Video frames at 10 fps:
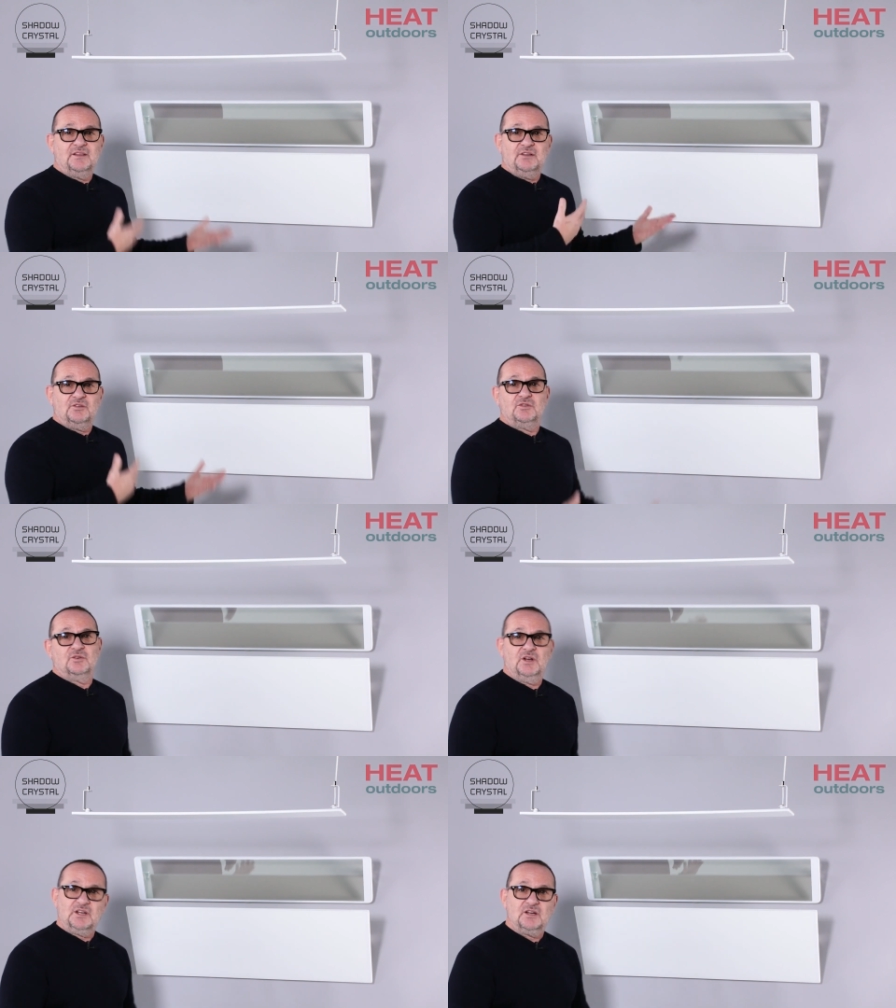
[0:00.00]
they just
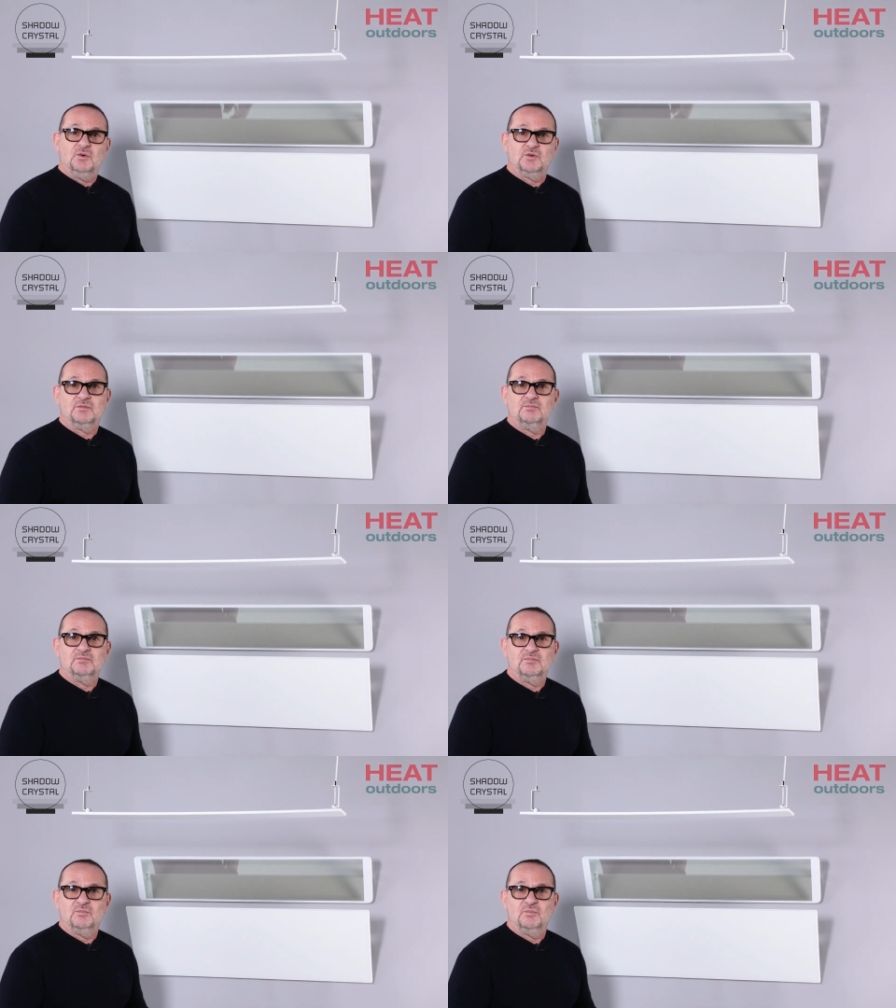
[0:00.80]
look like cold
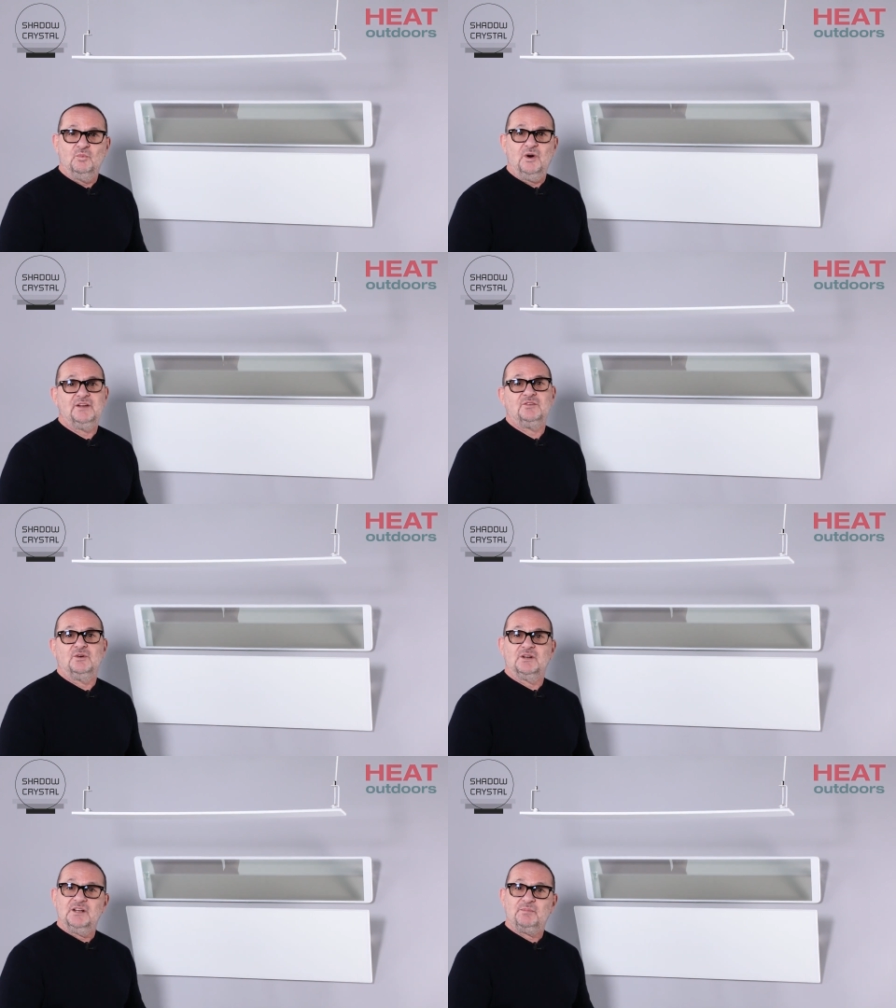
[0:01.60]
white
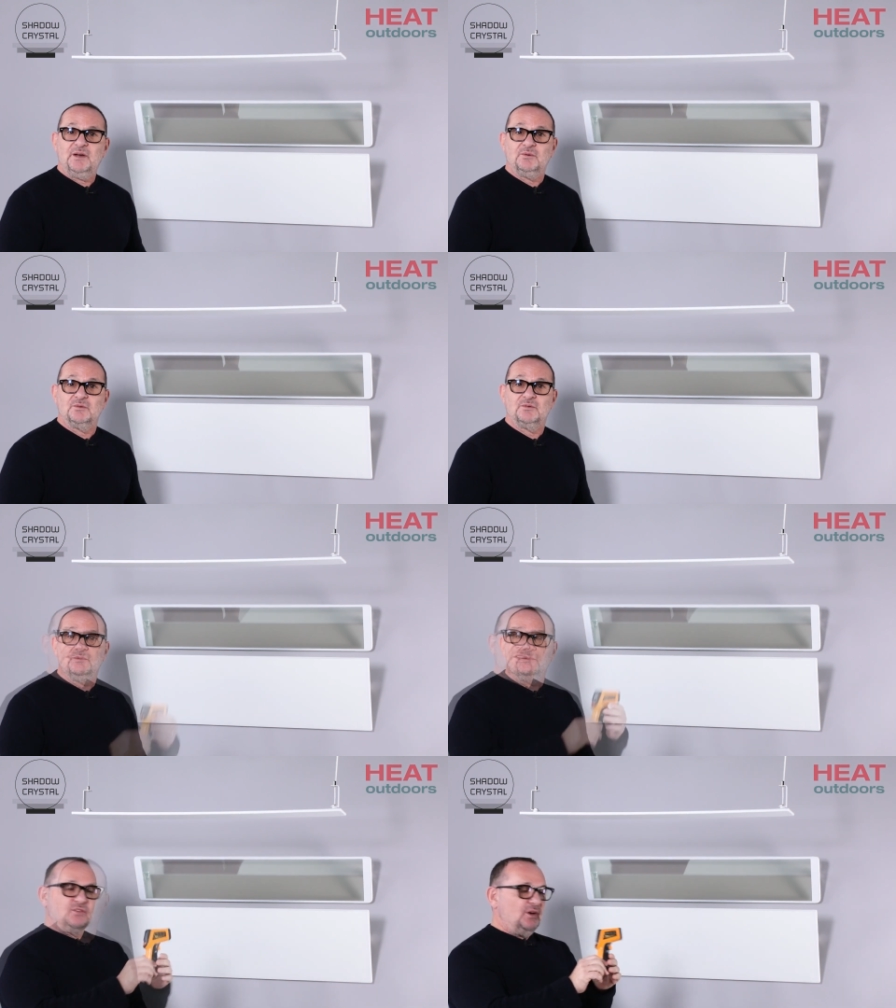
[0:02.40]
or clear panels.
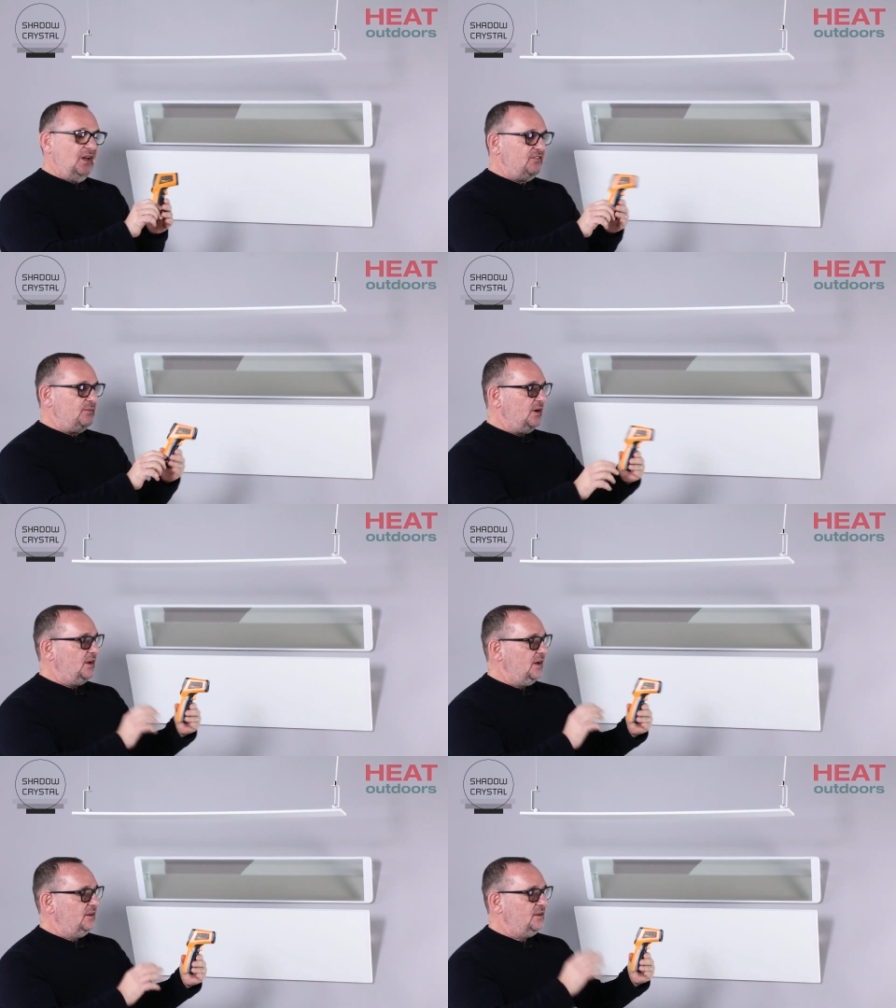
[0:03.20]
So I have in my
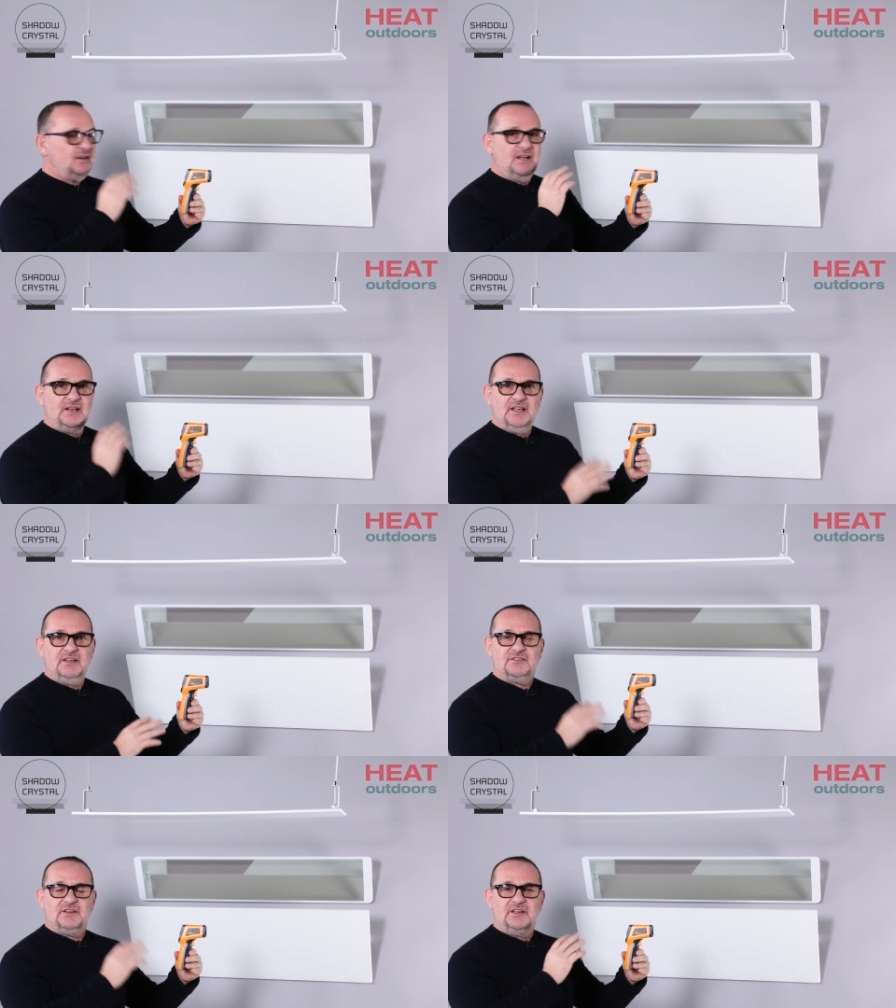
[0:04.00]
hand here a
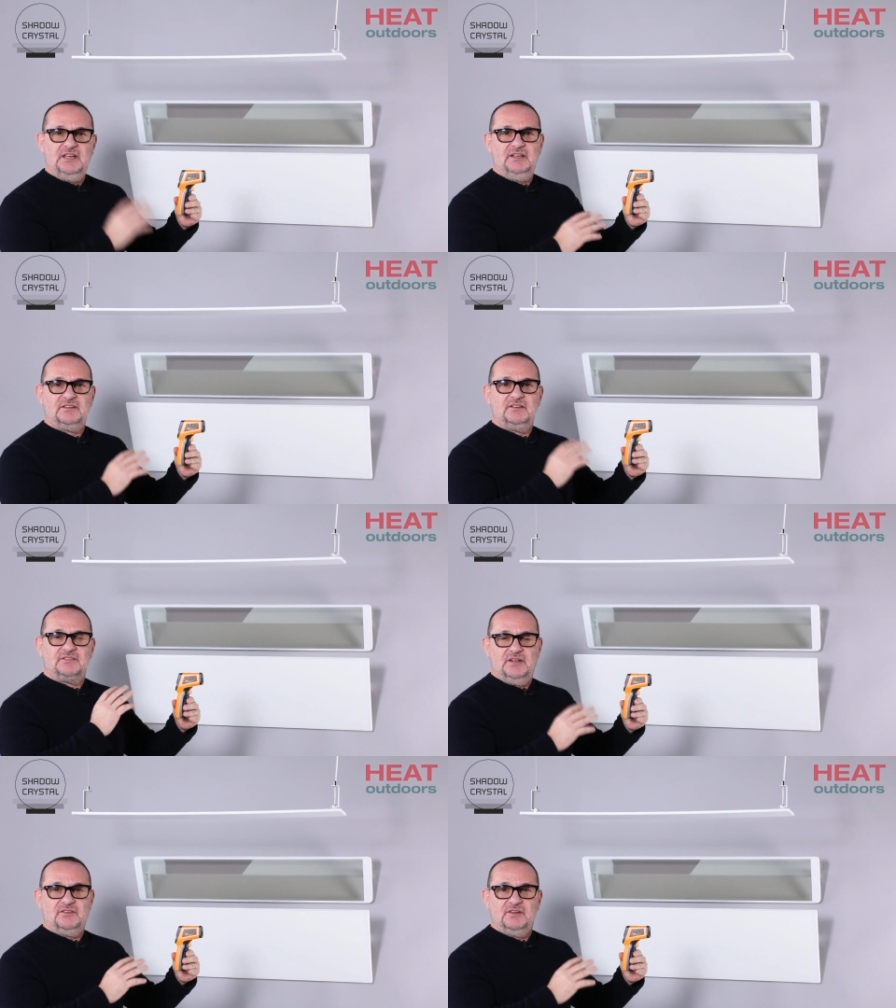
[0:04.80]
laser heat
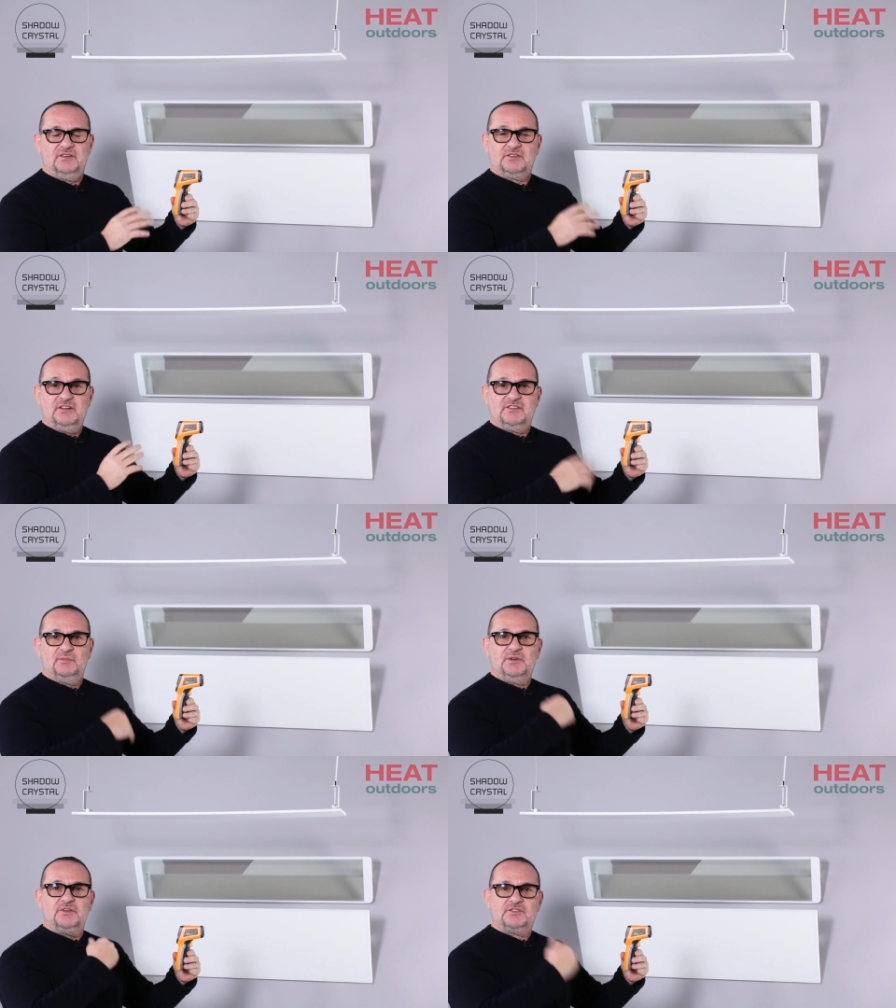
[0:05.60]
sensor. It's going to tell
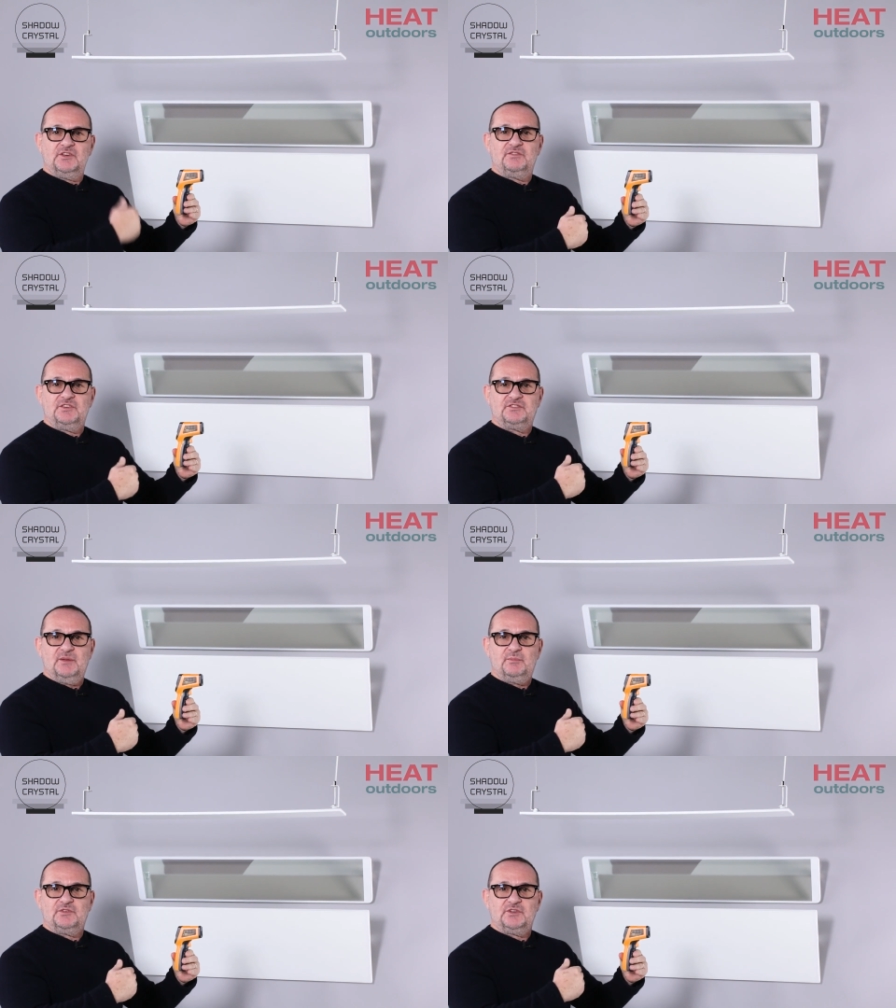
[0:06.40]
me the surface
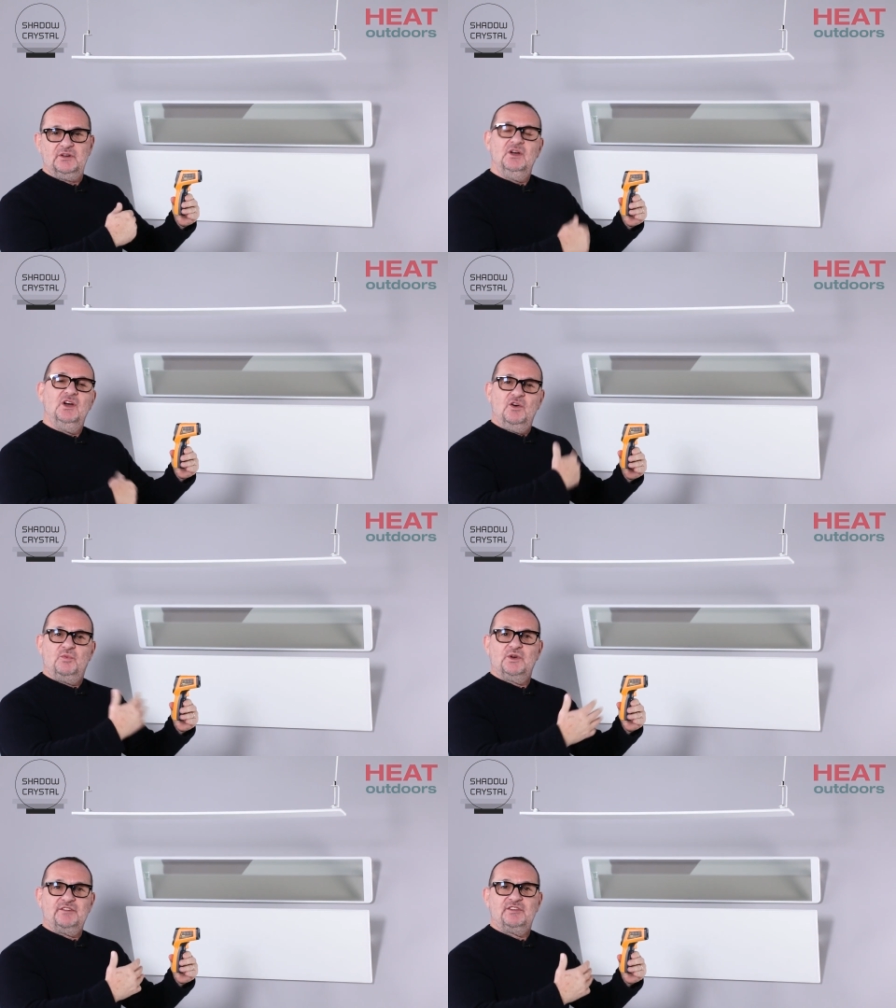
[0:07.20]
temperature
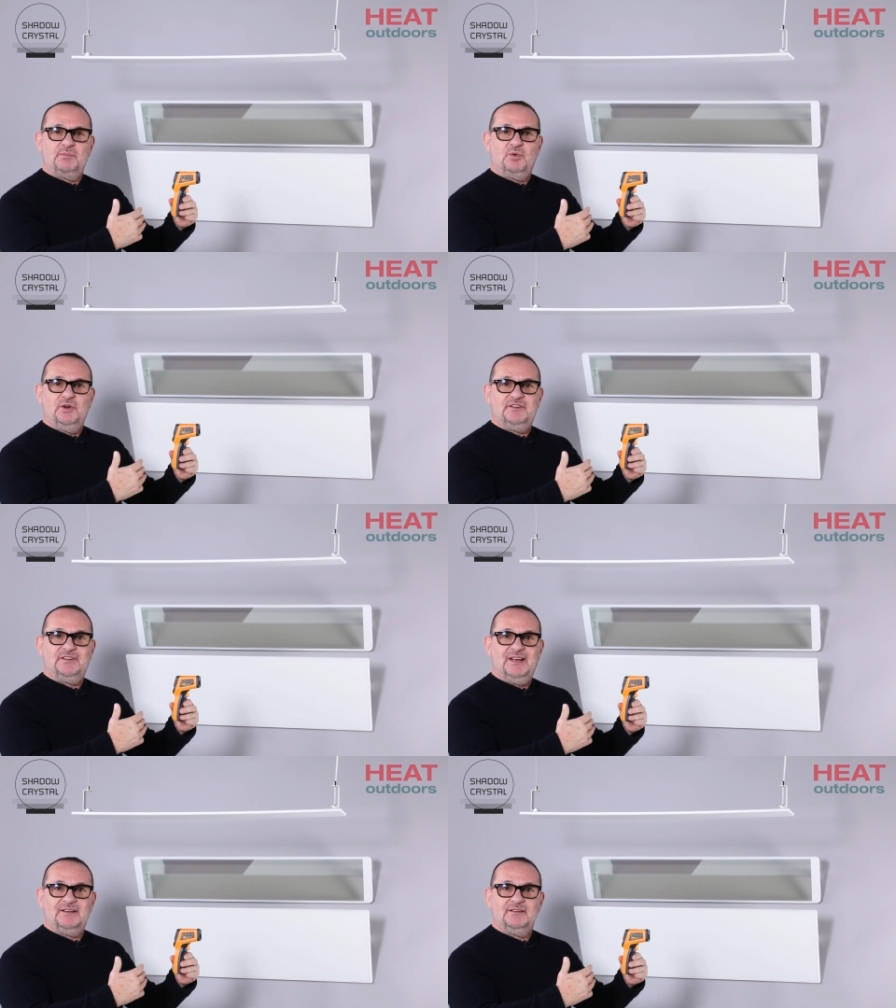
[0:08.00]
of whatever I point
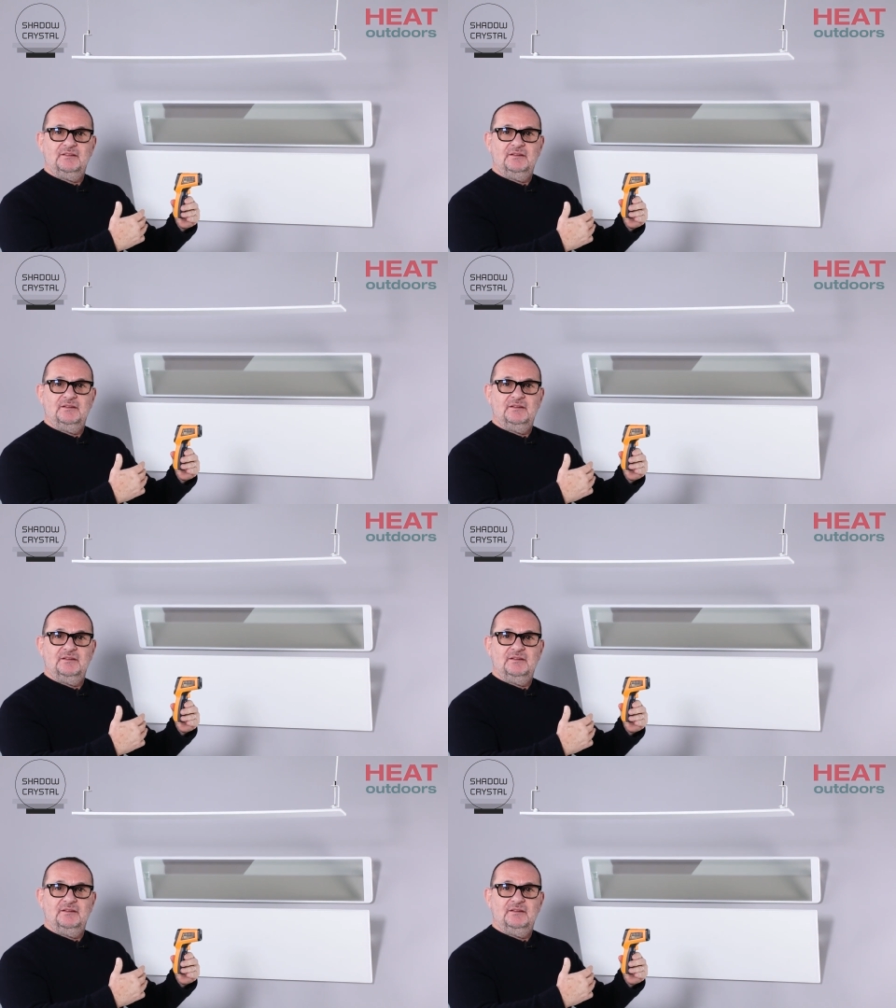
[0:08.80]
it at.